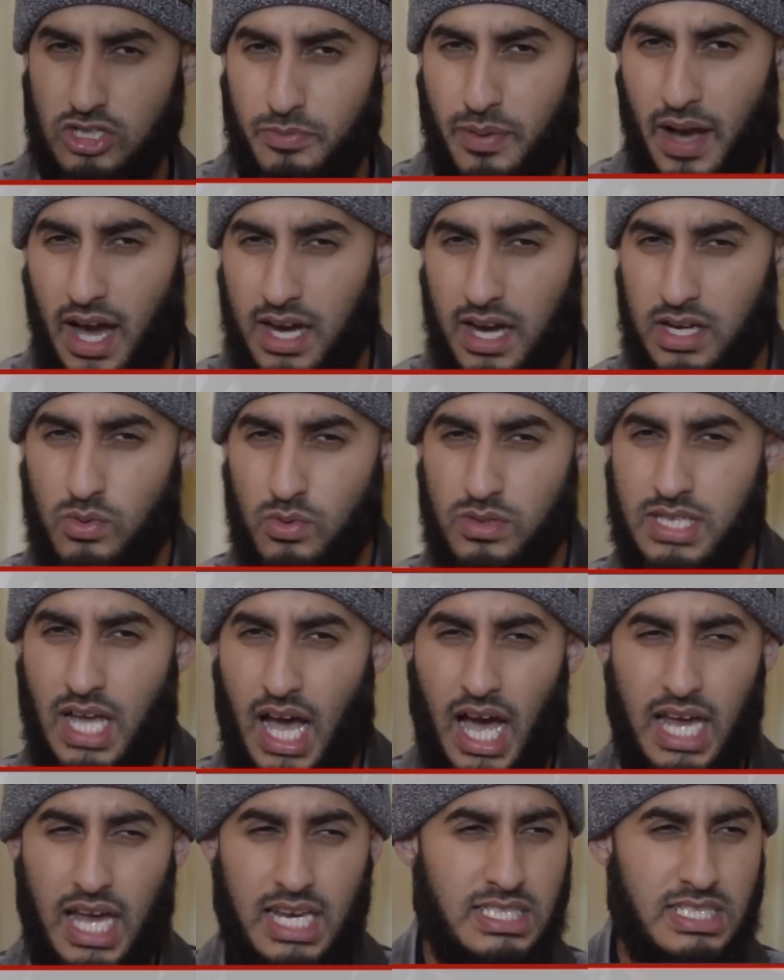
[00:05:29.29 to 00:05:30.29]
subhanahu wa
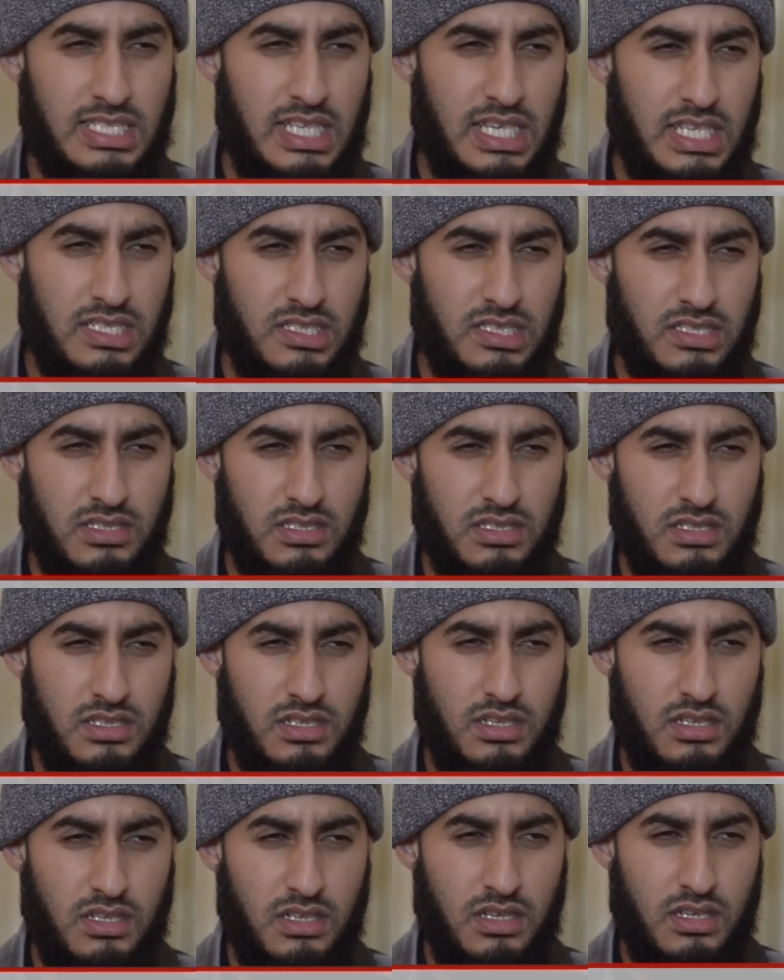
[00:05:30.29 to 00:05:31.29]
ta'ala says,
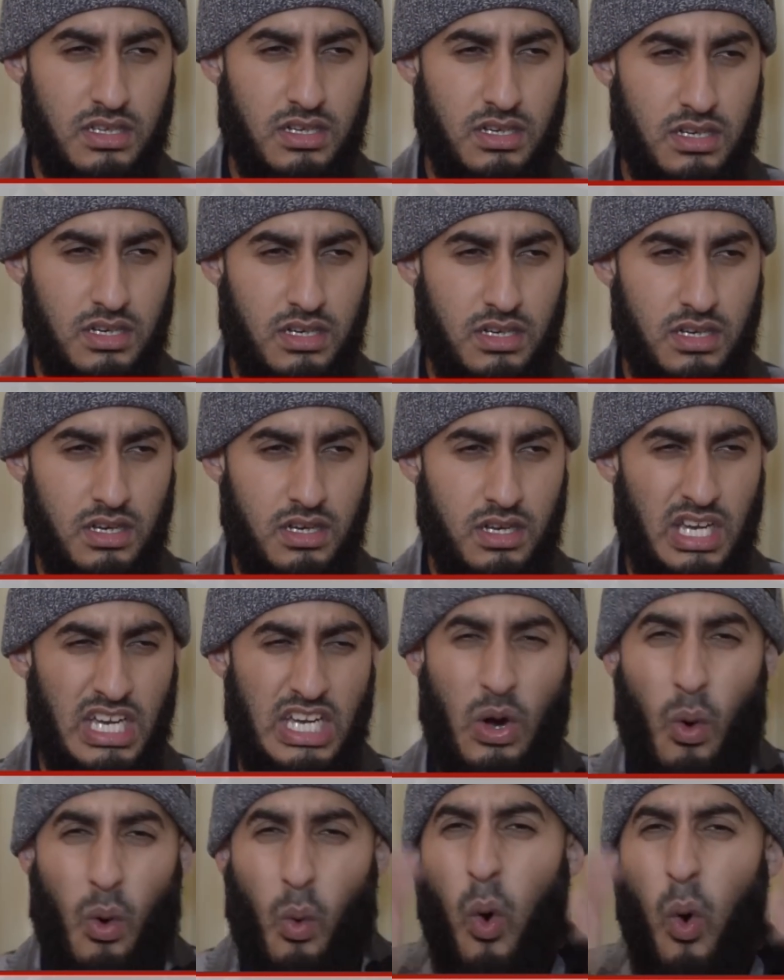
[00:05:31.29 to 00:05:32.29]

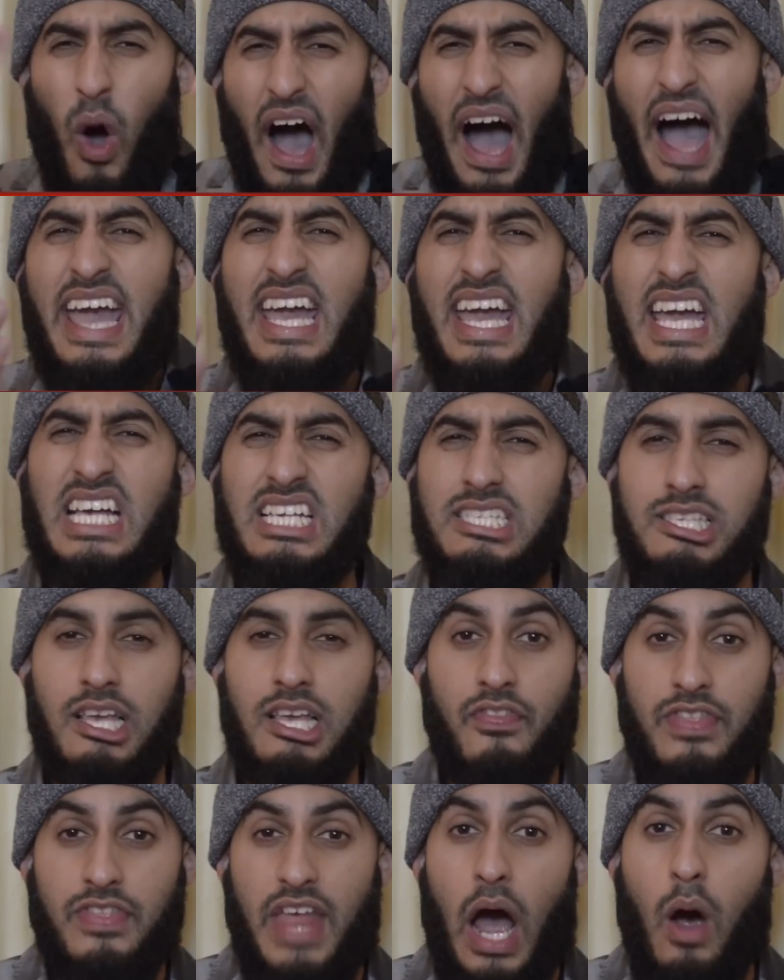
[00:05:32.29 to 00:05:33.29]
why is
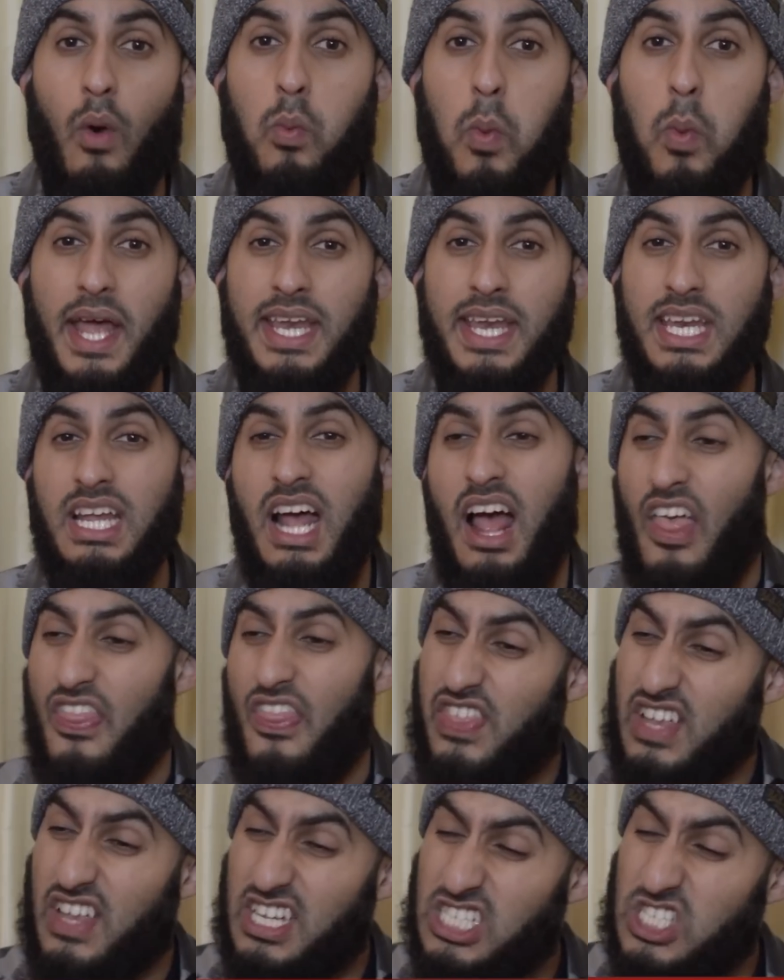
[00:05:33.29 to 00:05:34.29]
it that when
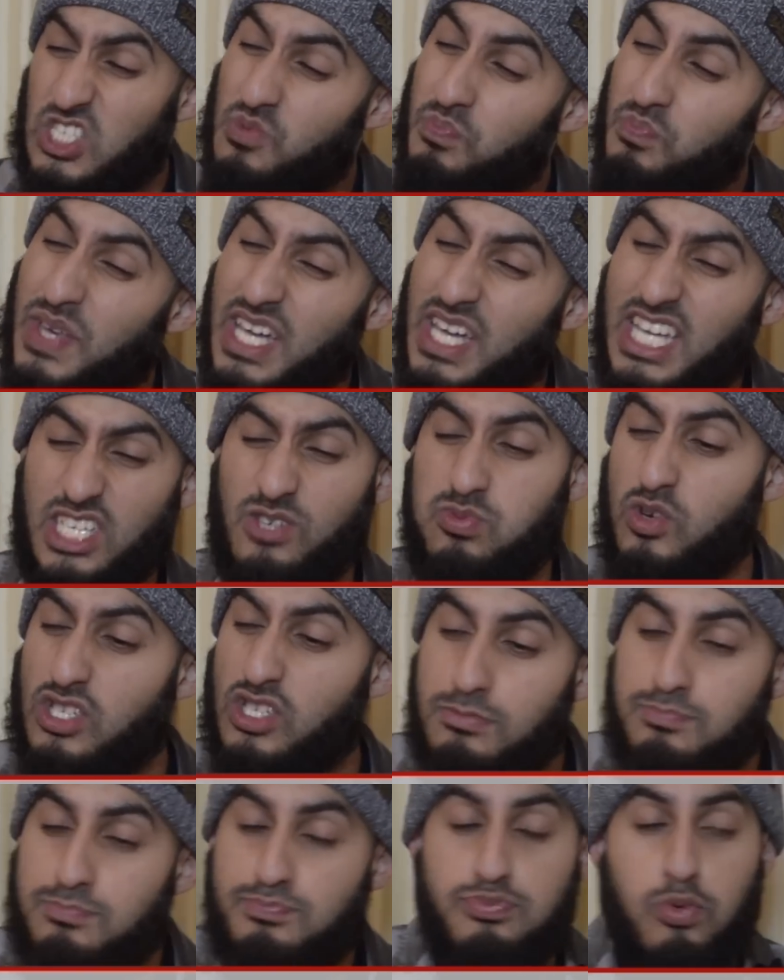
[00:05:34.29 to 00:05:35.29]
this speech
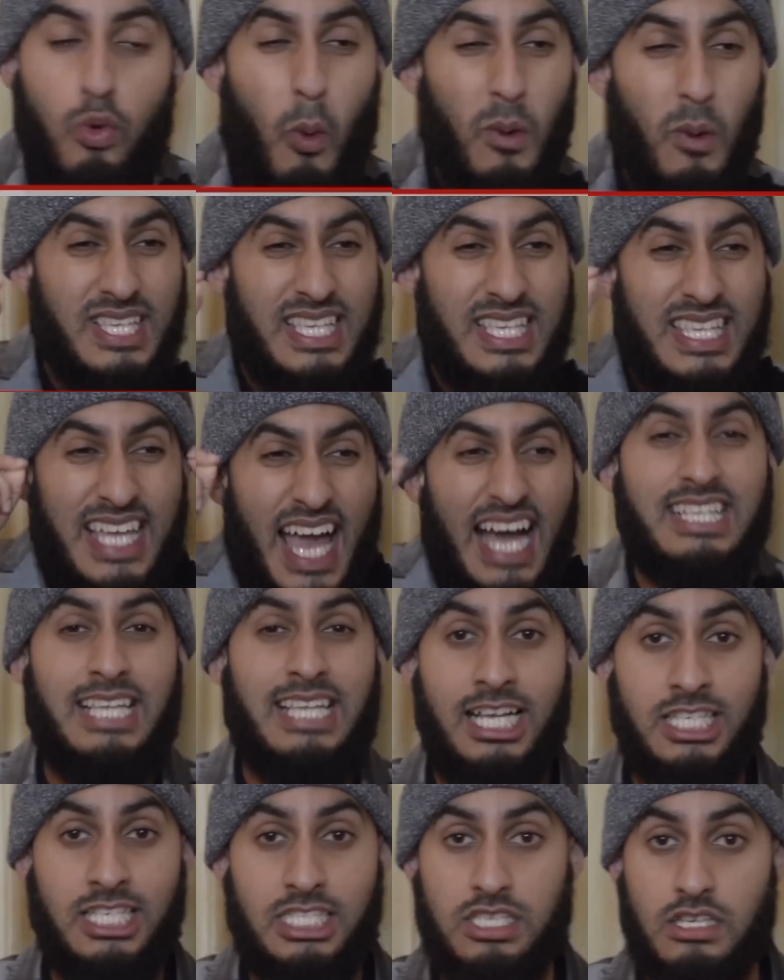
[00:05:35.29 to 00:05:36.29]
was brought to the
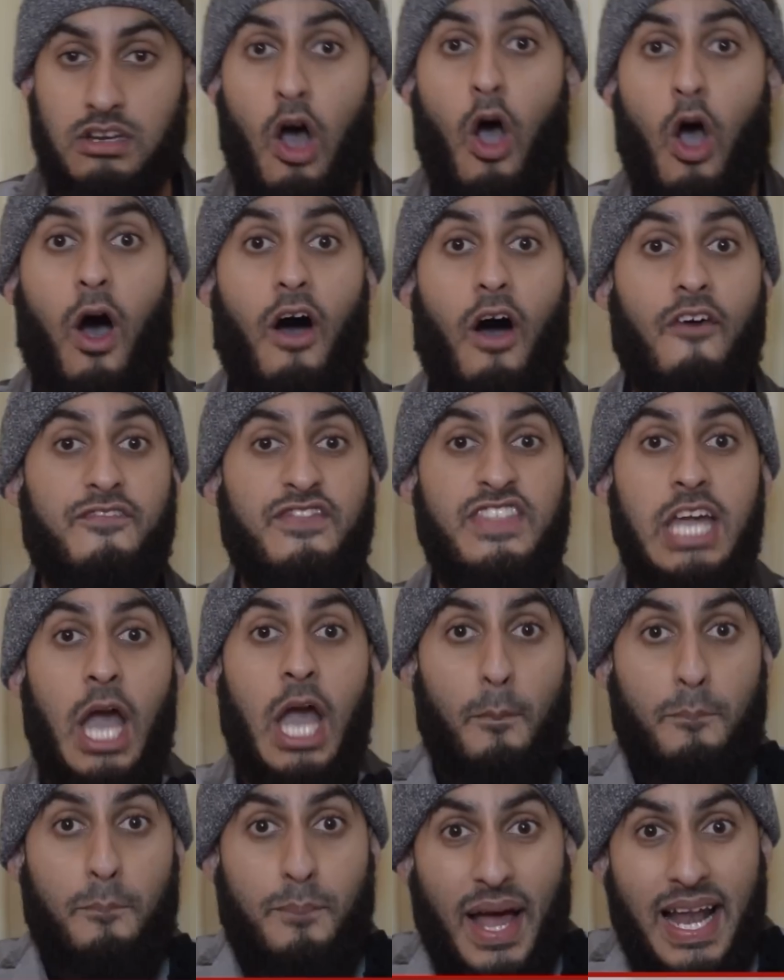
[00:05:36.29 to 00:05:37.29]
attention of
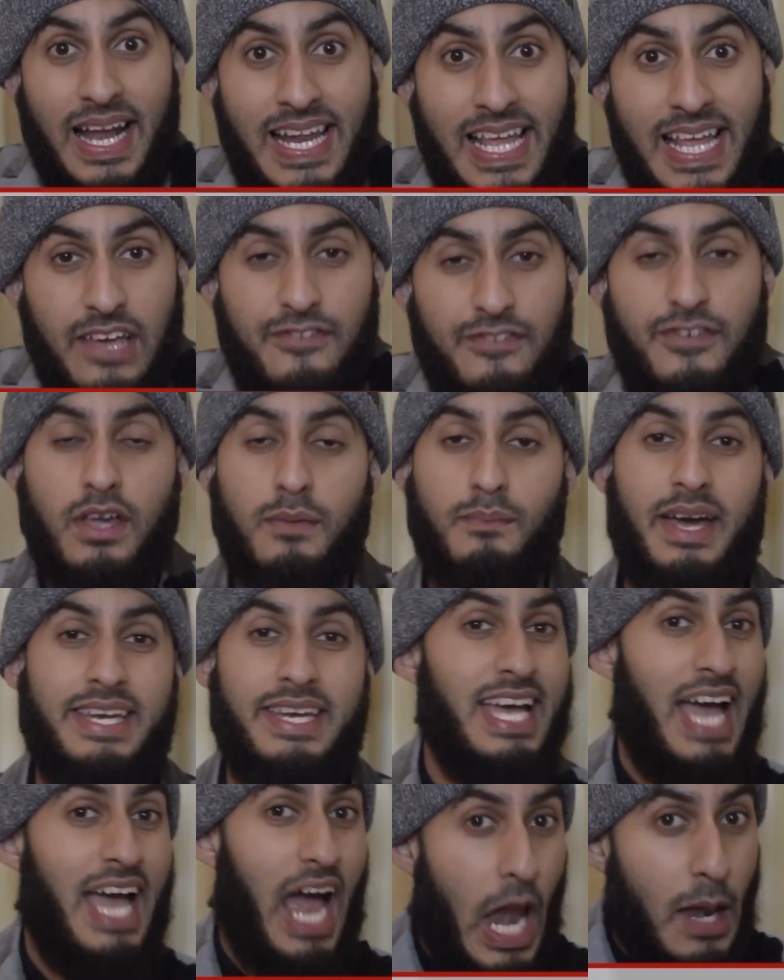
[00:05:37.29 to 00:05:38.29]
the believing
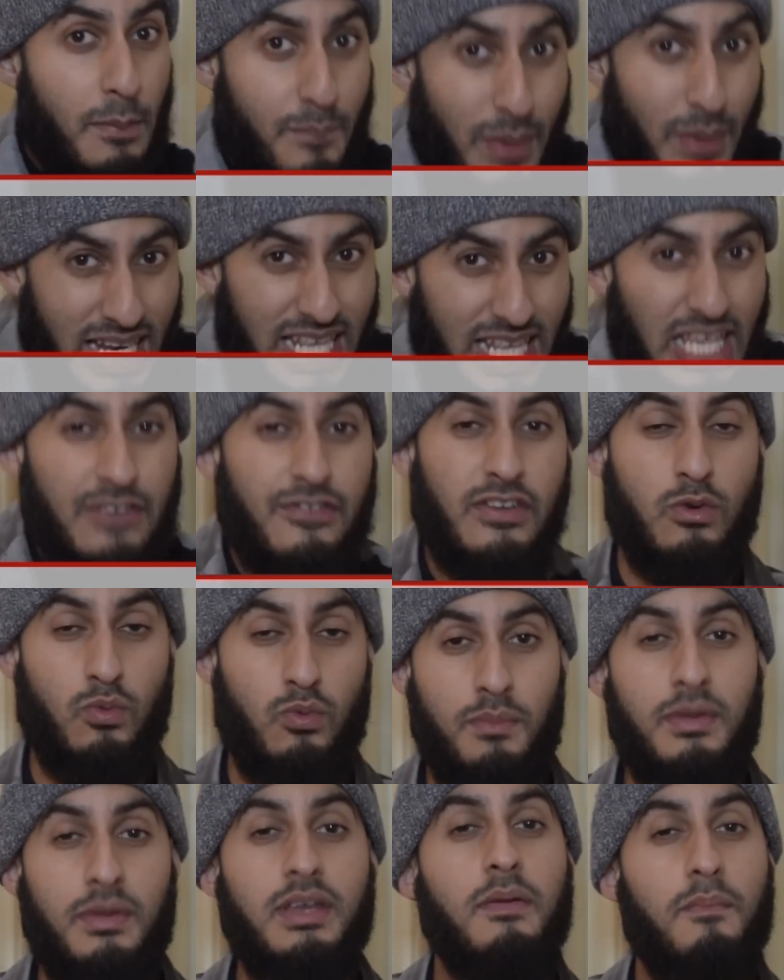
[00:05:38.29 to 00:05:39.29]
men and believing
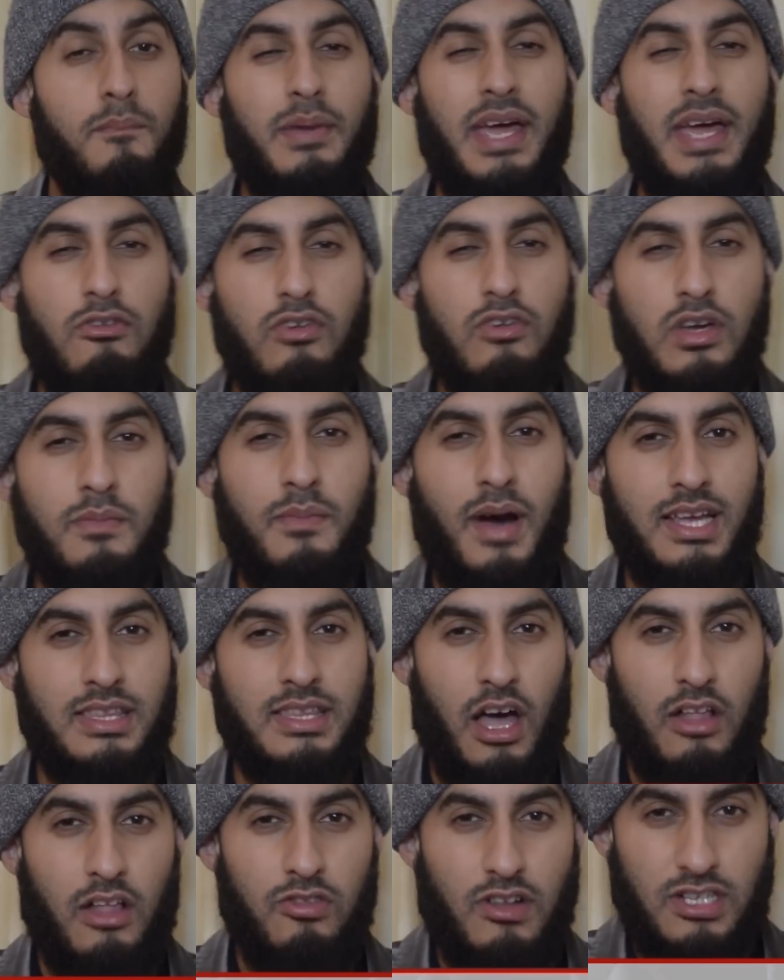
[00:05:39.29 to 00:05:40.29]
women, bearing in mind
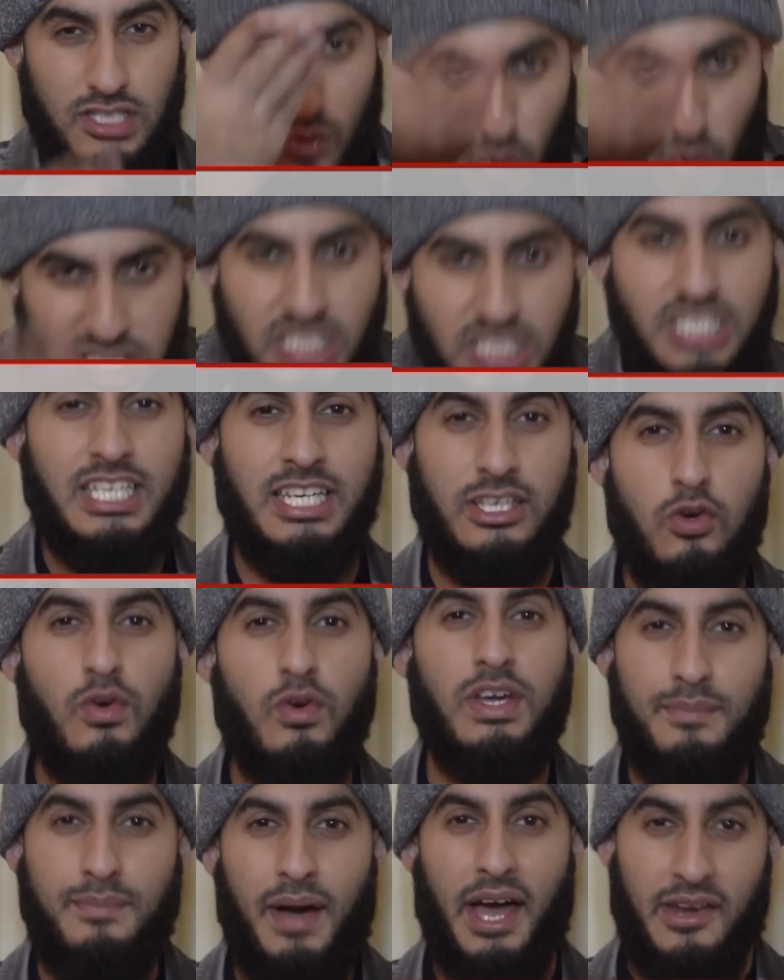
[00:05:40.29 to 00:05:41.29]
that Allah is questioning
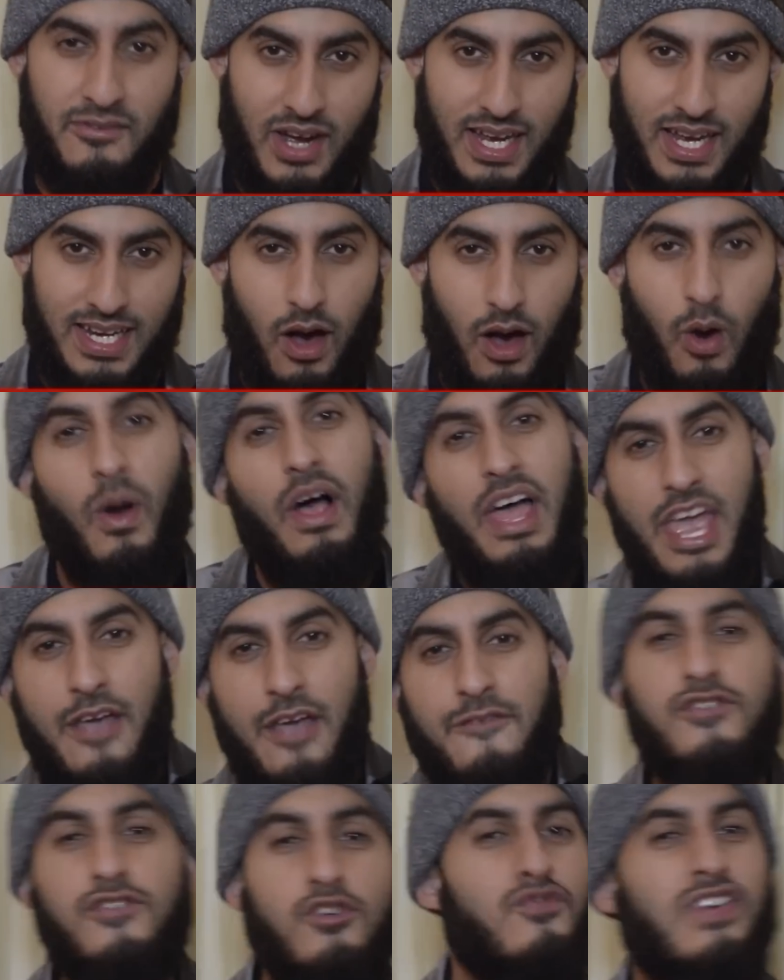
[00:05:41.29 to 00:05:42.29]
your iman right now,
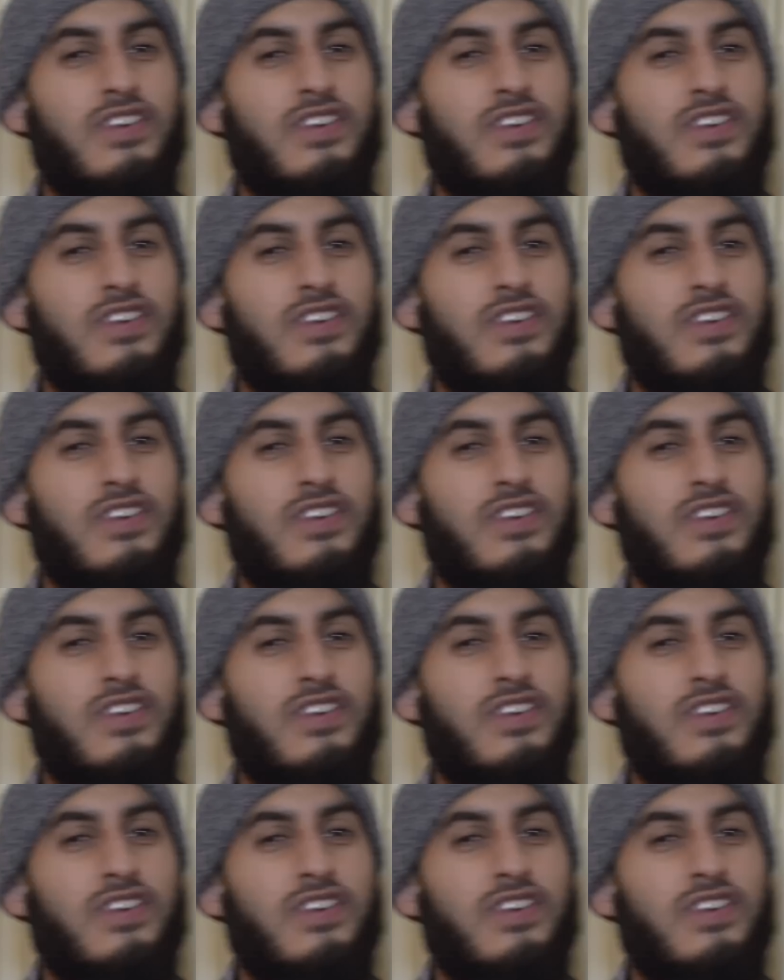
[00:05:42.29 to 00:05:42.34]
if you